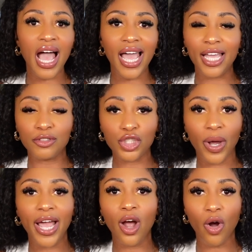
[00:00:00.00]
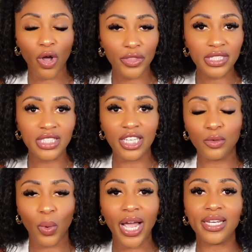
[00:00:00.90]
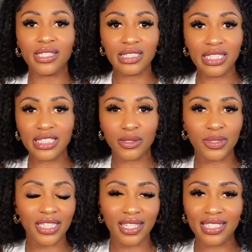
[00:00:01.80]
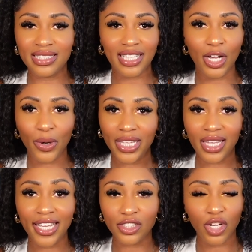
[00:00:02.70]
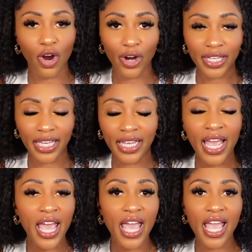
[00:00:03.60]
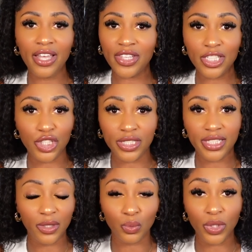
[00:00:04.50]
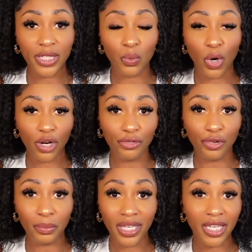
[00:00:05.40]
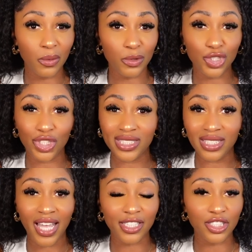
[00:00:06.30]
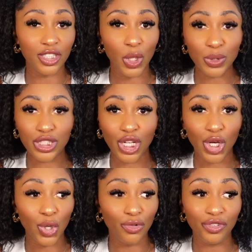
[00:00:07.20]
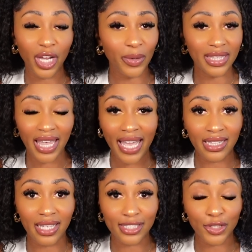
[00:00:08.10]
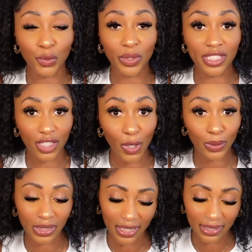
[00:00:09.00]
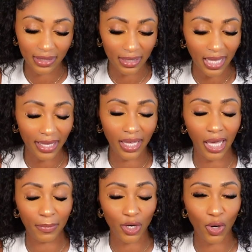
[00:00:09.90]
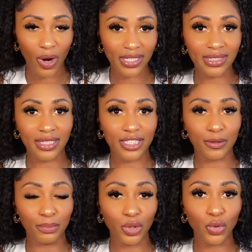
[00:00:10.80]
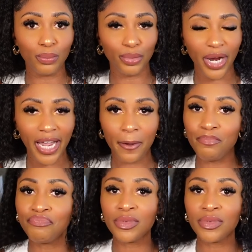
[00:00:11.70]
I have tried all the teeth whitening systems that they sell at like Target, and they just didn't really work for me. It was just like so, very lackluster results until I came across this Moon brand.